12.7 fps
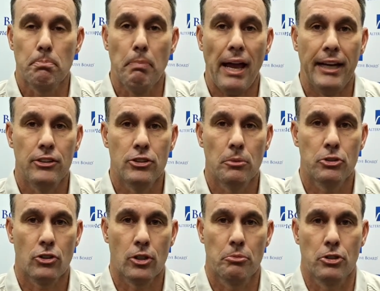paid
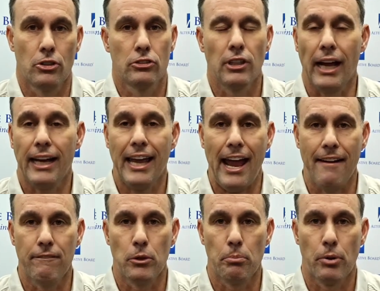subscriptions like
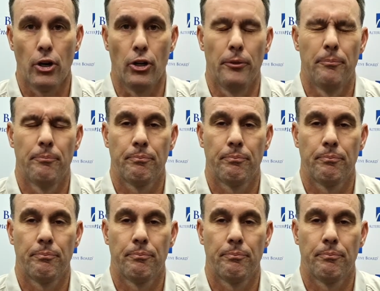Canva Pro.